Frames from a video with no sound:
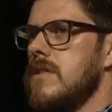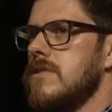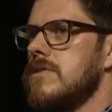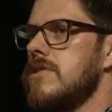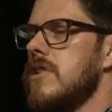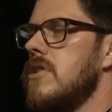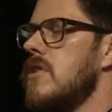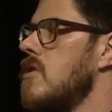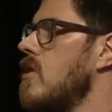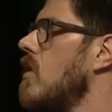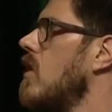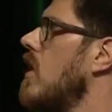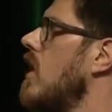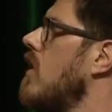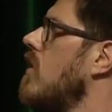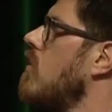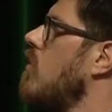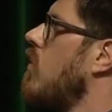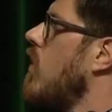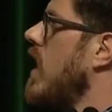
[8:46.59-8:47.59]
So
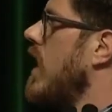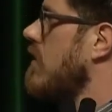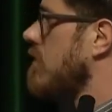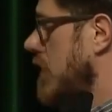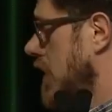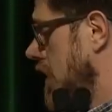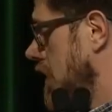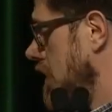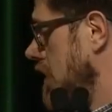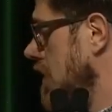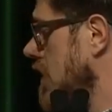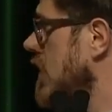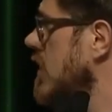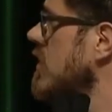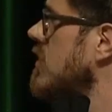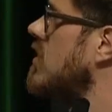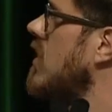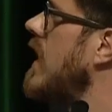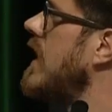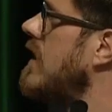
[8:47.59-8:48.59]
what I'm going
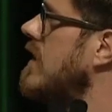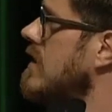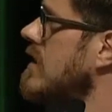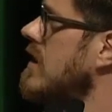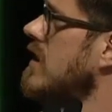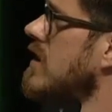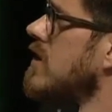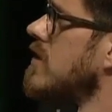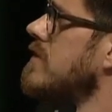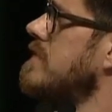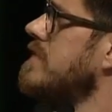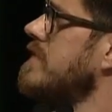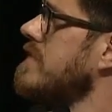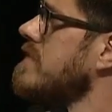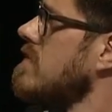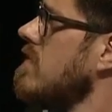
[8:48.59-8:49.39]
to try to do